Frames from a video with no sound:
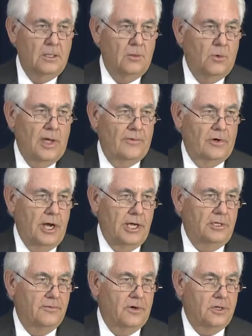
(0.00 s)
We have a
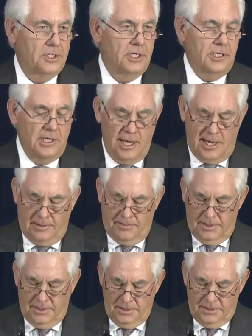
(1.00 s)
great diversity gap
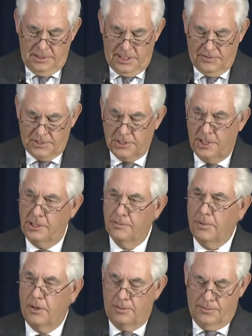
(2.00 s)
in the State
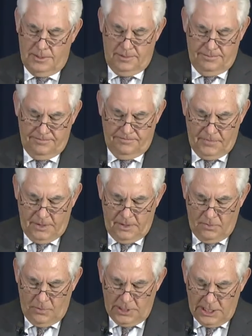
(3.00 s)
Department.
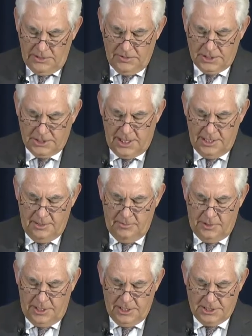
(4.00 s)
We need a
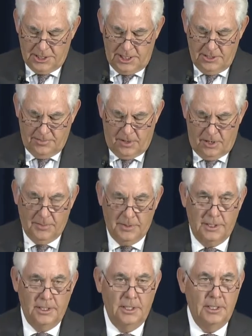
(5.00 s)
State
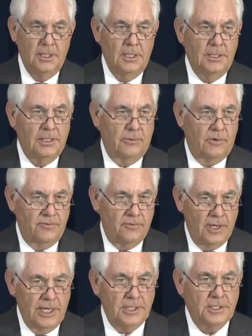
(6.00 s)
Department that
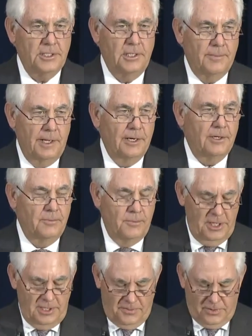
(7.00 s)
reflects the American
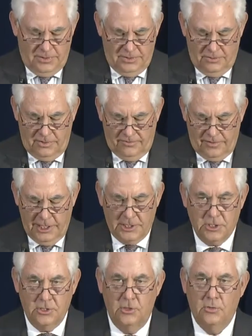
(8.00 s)
people,
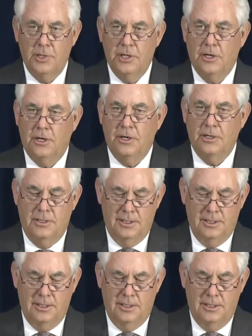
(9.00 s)
reflects who we are.